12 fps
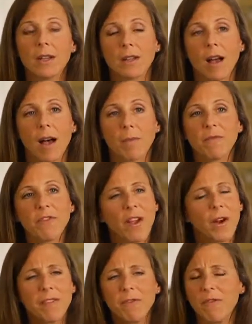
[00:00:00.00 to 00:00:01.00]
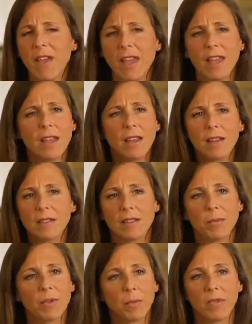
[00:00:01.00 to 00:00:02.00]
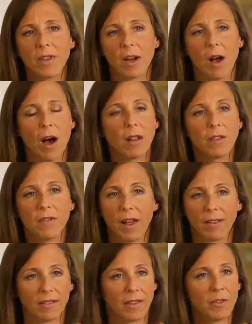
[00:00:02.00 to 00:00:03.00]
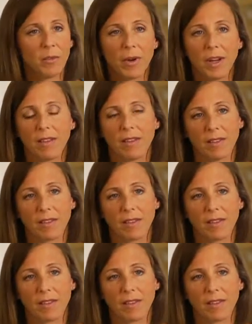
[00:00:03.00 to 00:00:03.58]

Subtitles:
very vague symptoms that all of us experience at